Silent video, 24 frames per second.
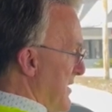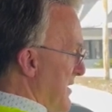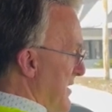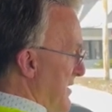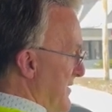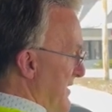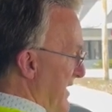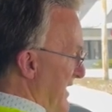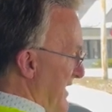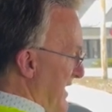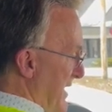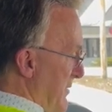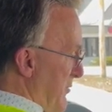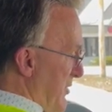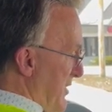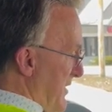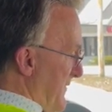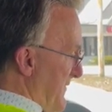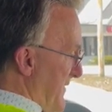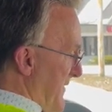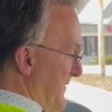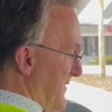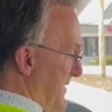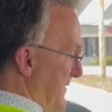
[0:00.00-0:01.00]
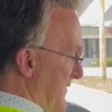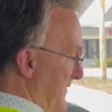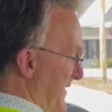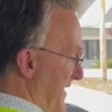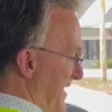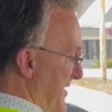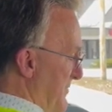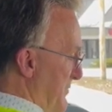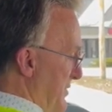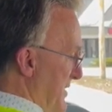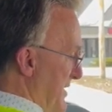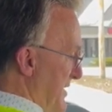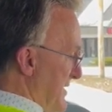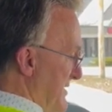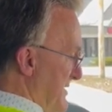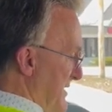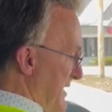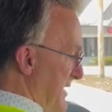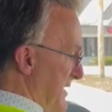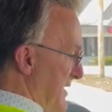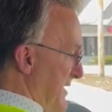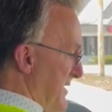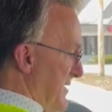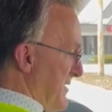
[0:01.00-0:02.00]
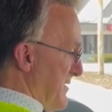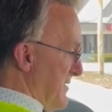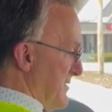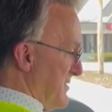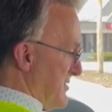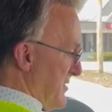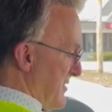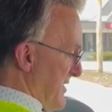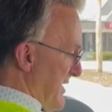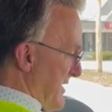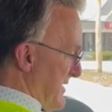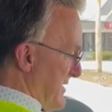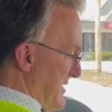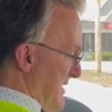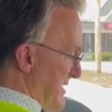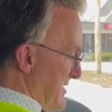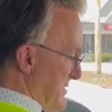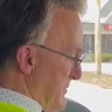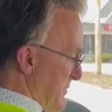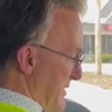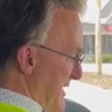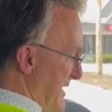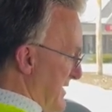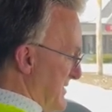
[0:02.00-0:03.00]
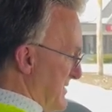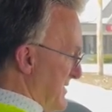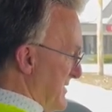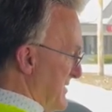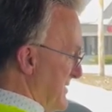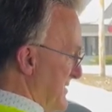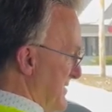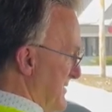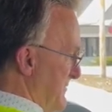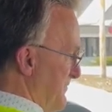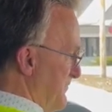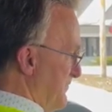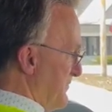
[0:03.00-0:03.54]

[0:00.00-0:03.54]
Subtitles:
That came on at 55 psi, so that test passes.